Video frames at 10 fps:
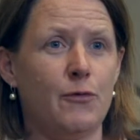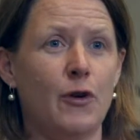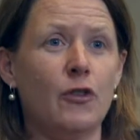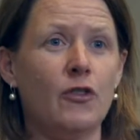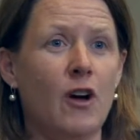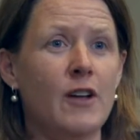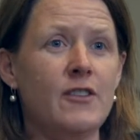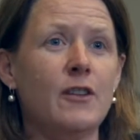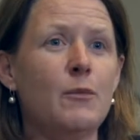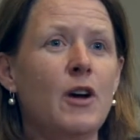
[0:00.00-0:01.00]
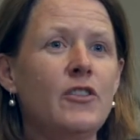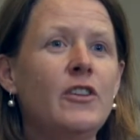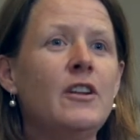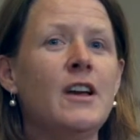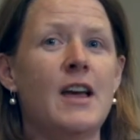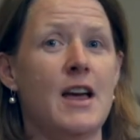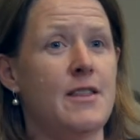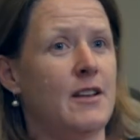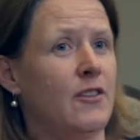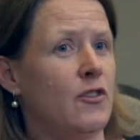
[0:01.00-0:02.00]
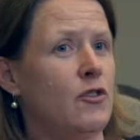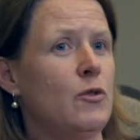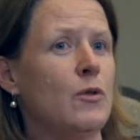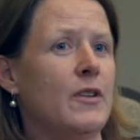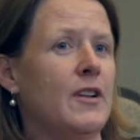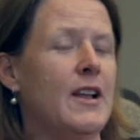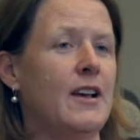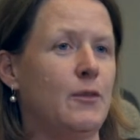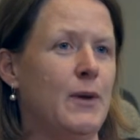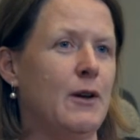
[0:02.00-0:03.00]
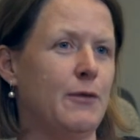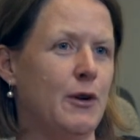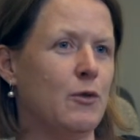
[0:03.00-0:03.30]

first content module, and that's due in the last week of the